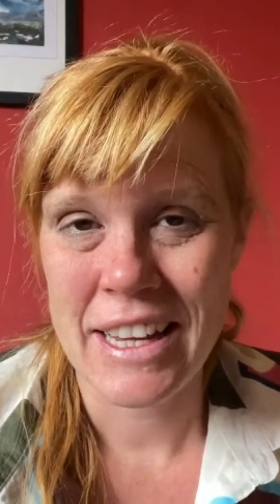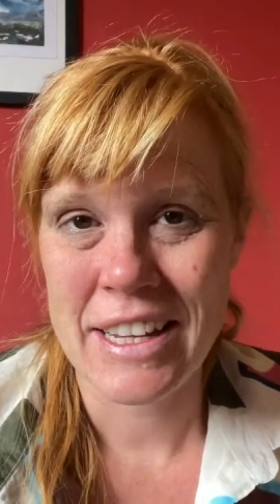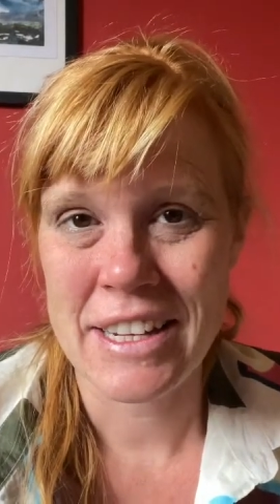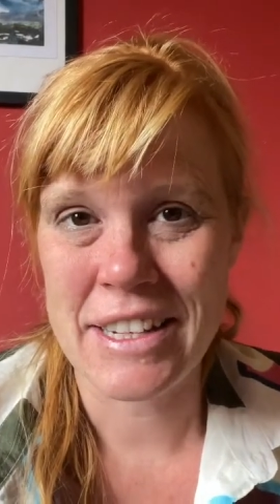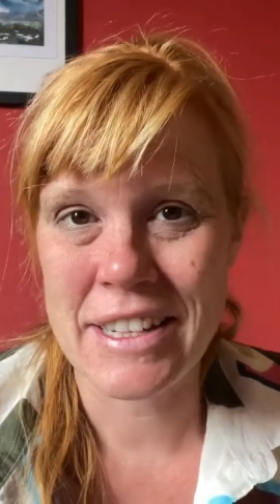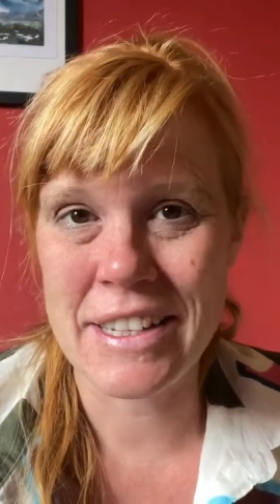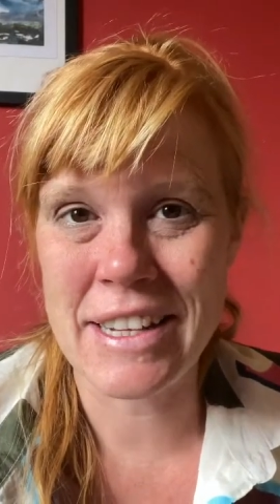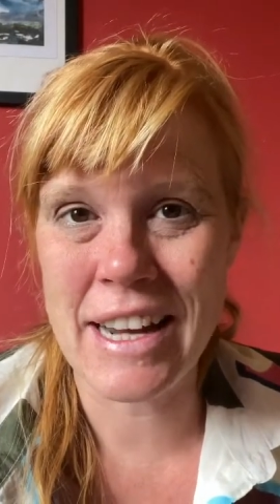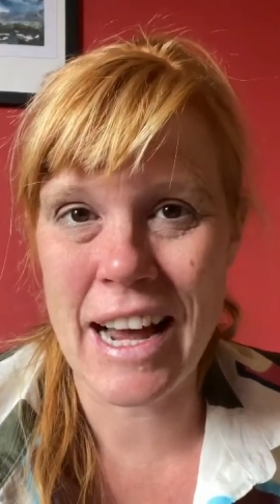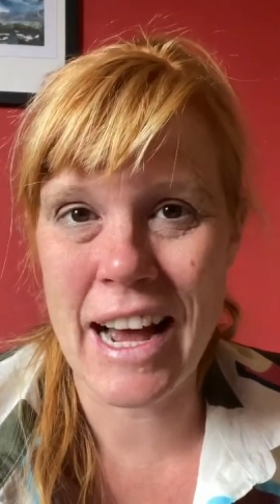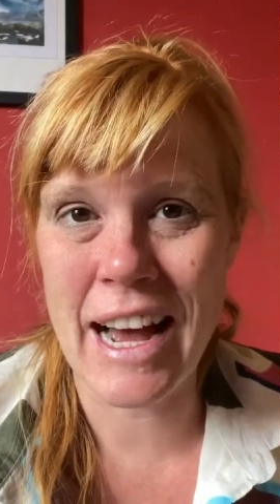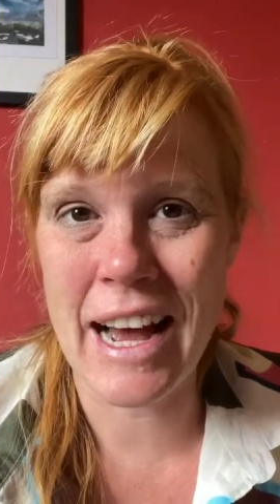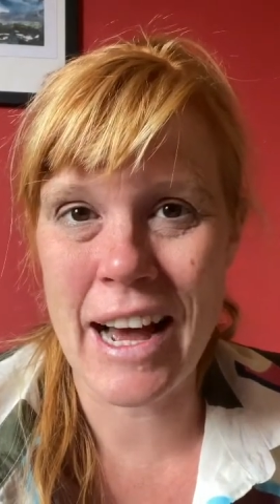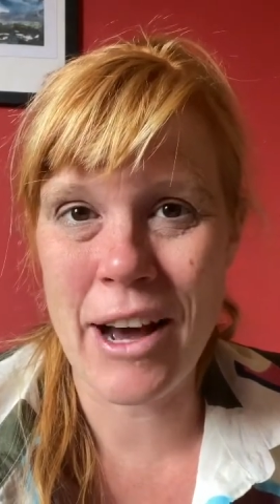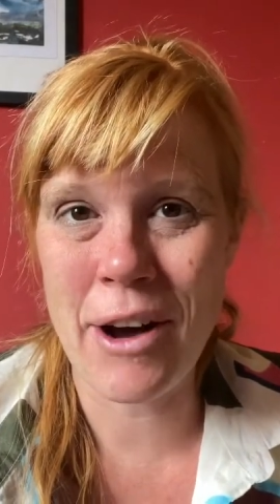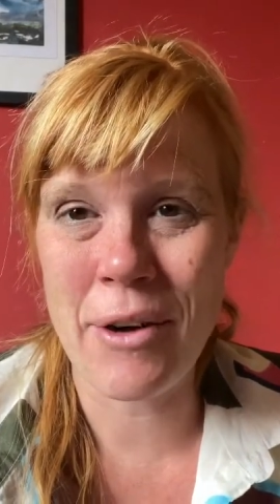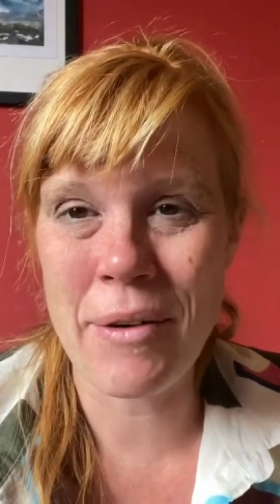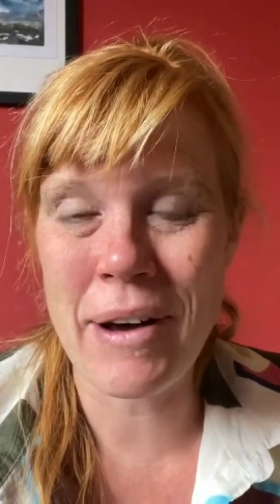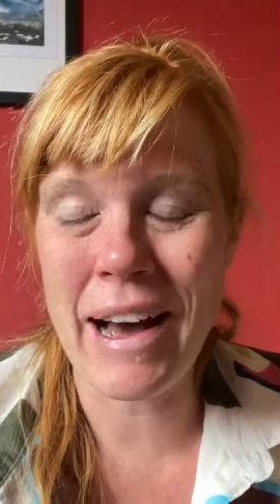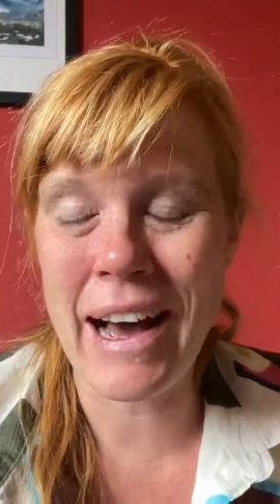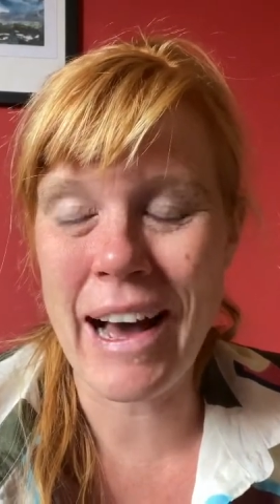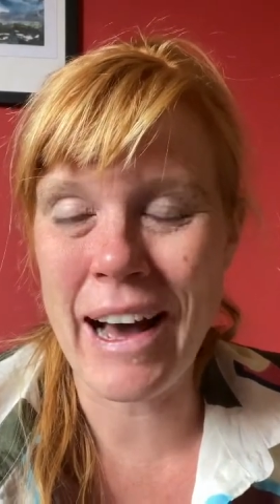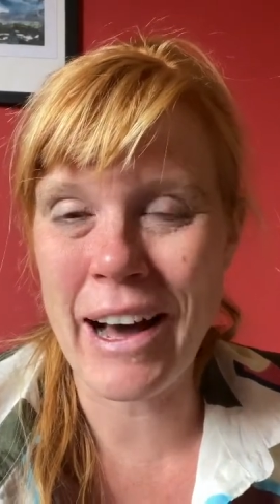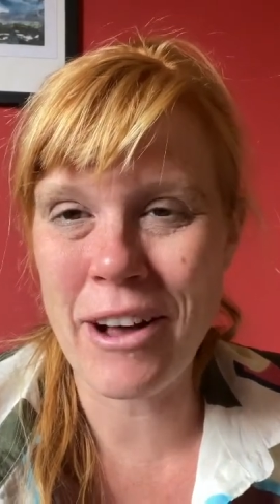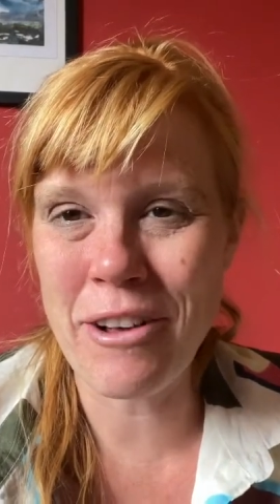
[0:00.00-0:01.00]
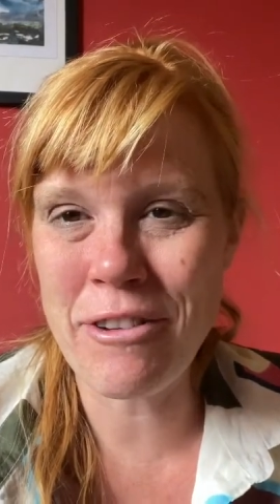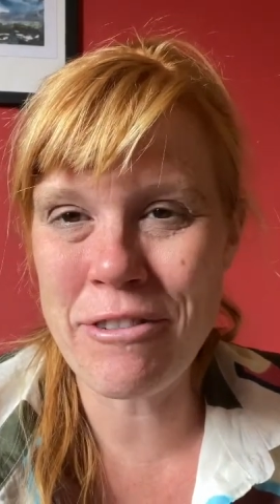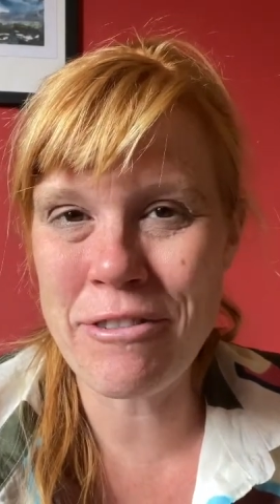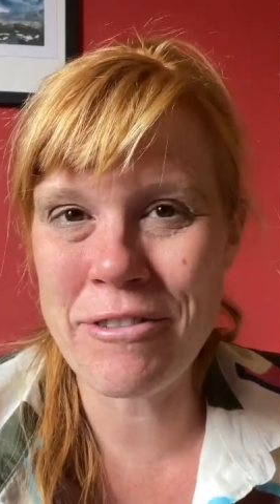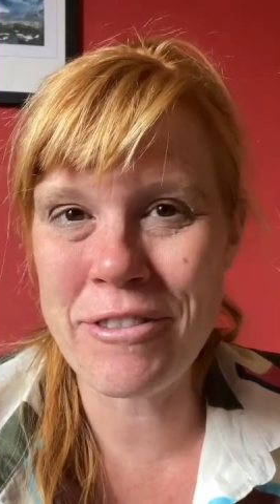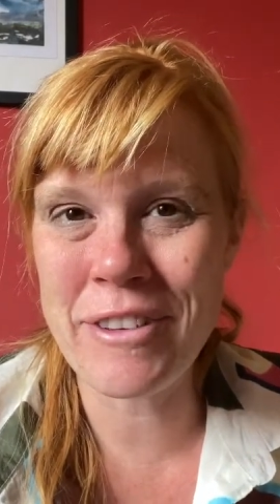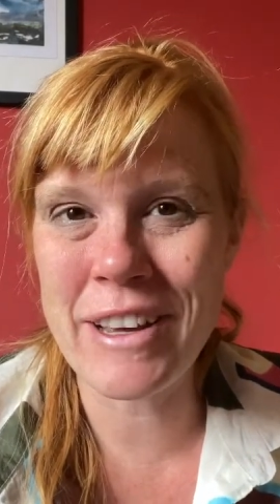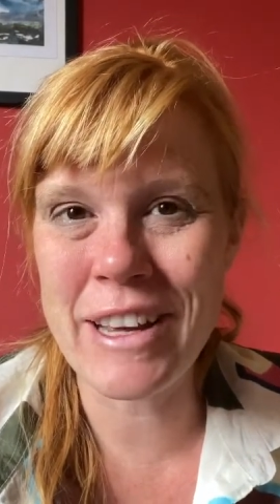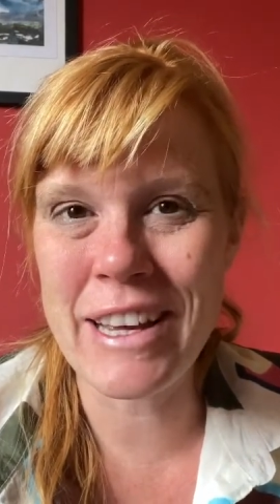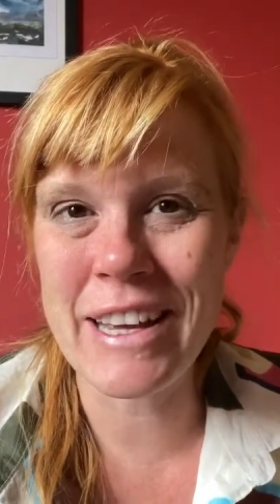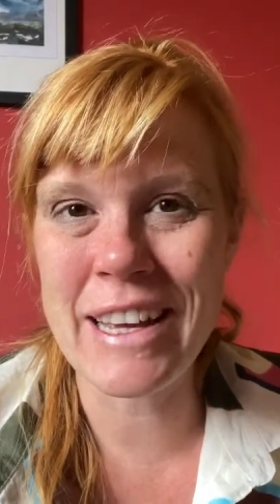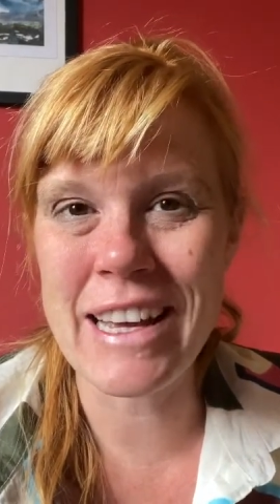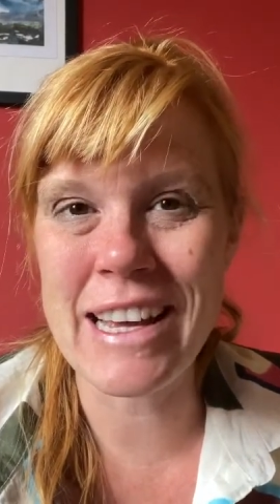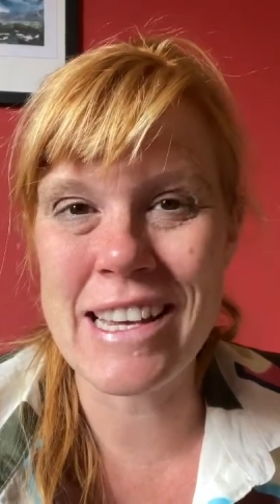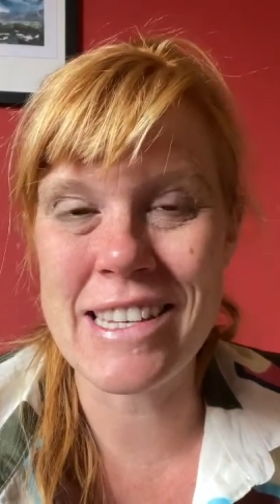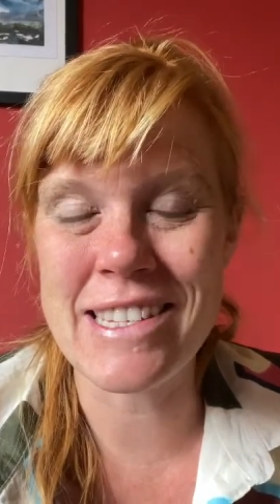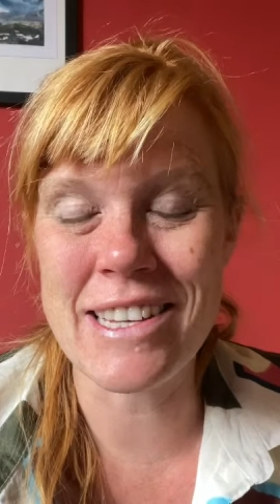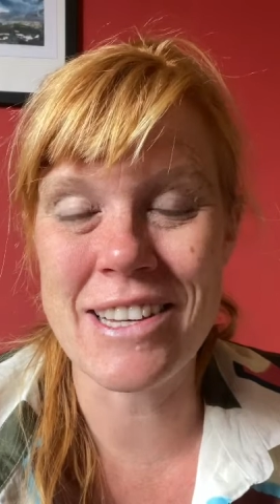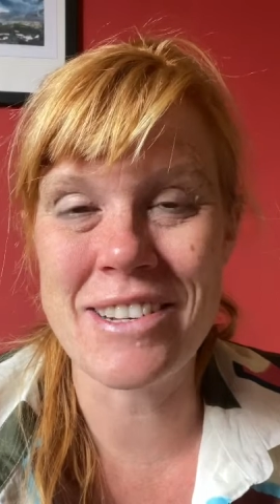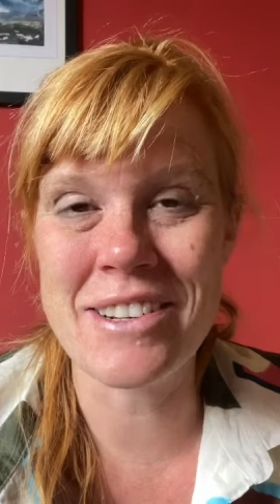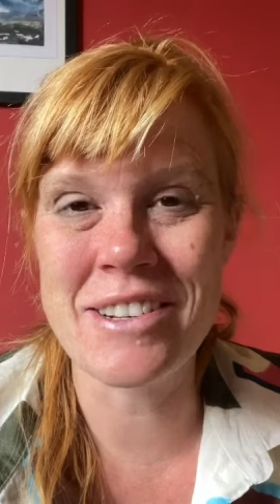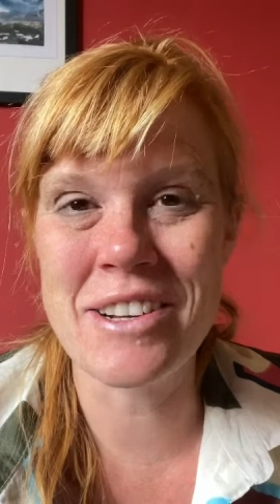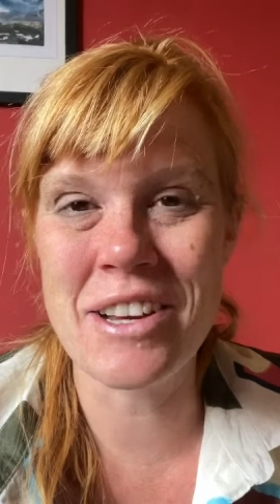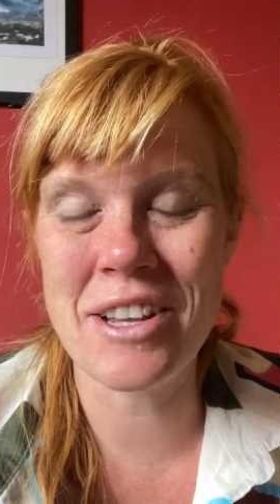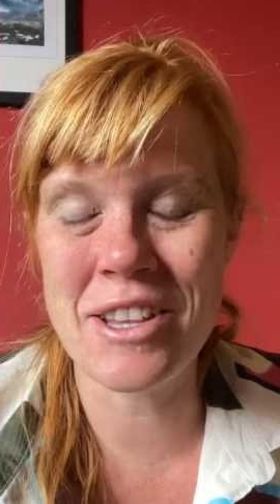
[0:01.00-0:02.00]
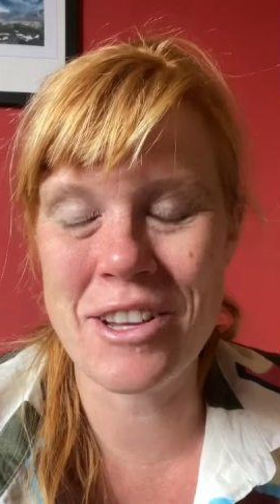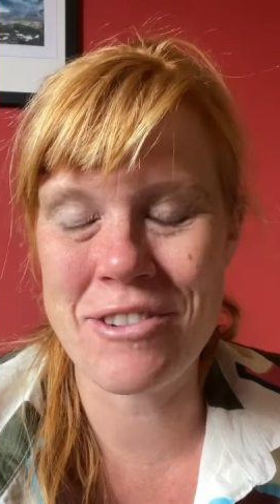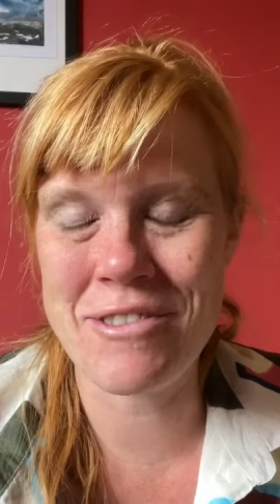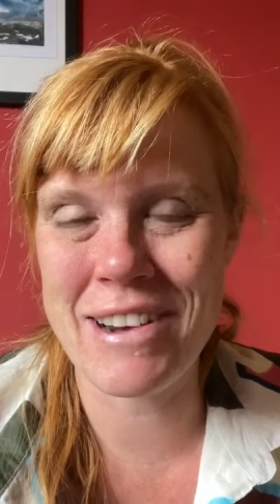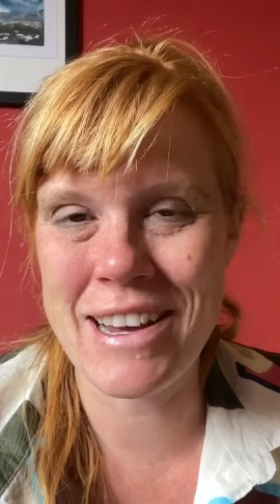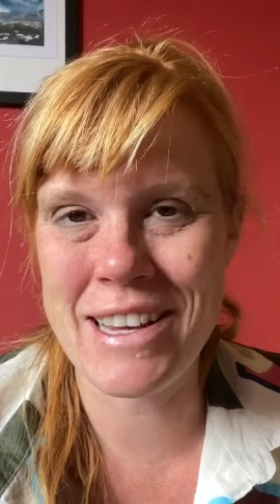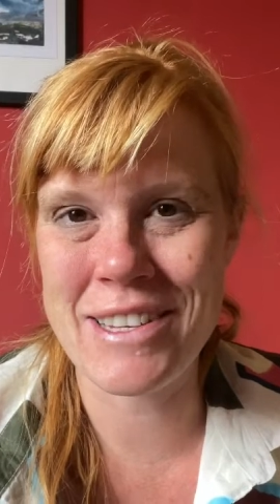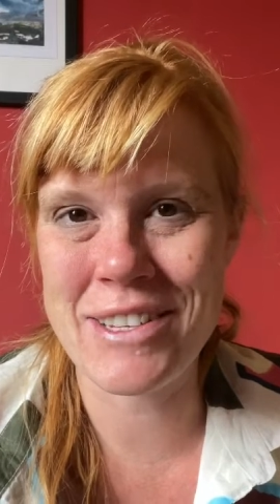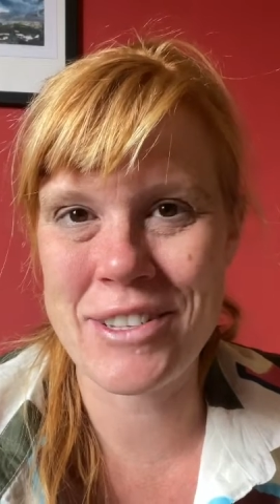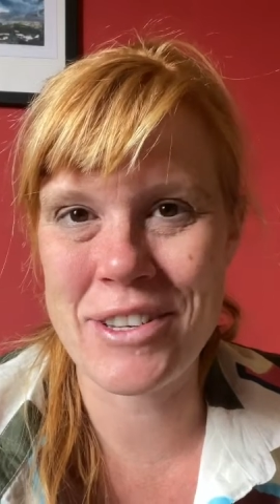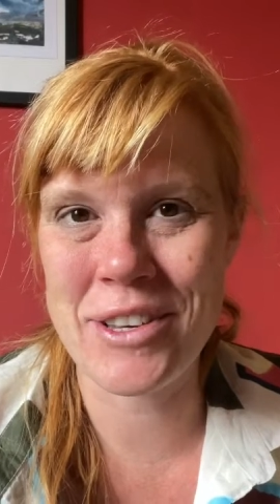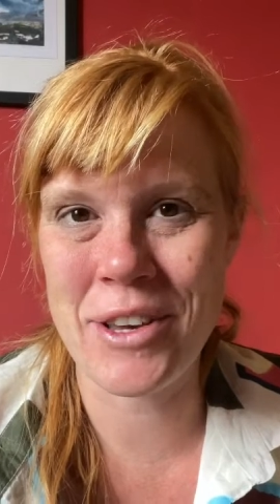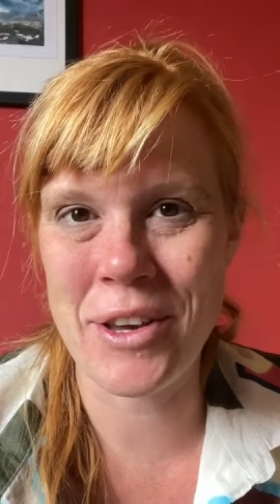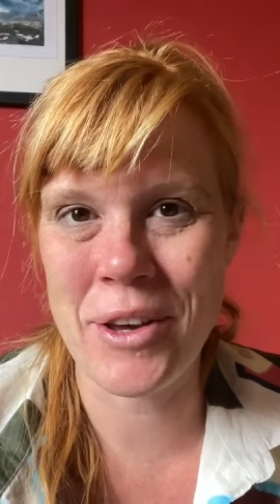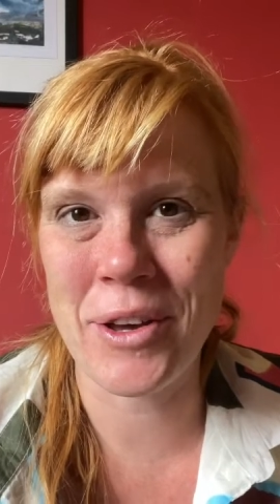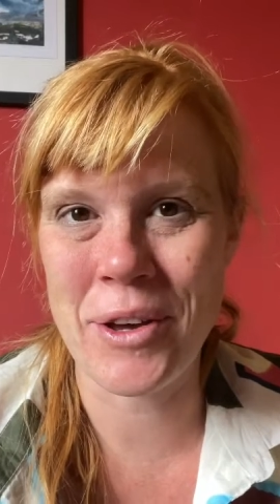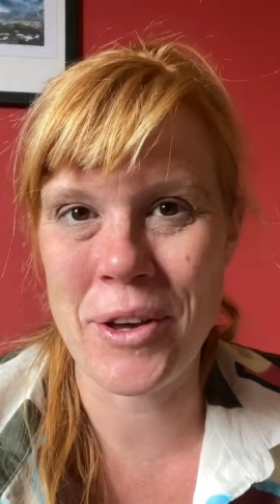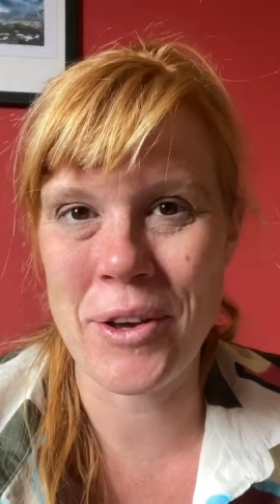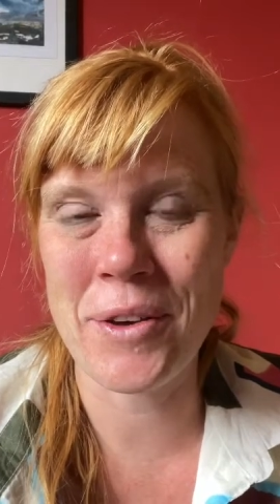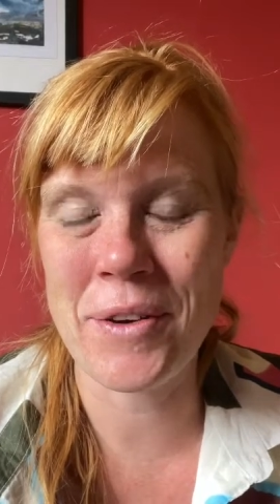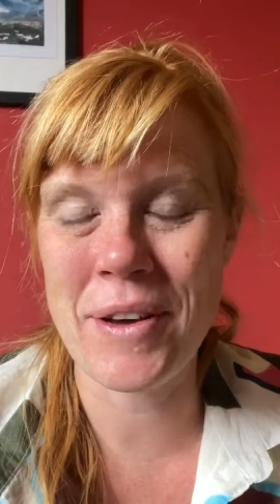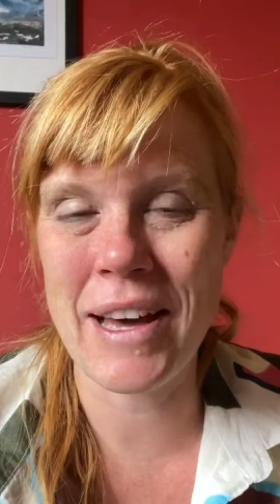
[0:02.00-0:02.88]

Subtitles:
Now, Alfie is another rescue,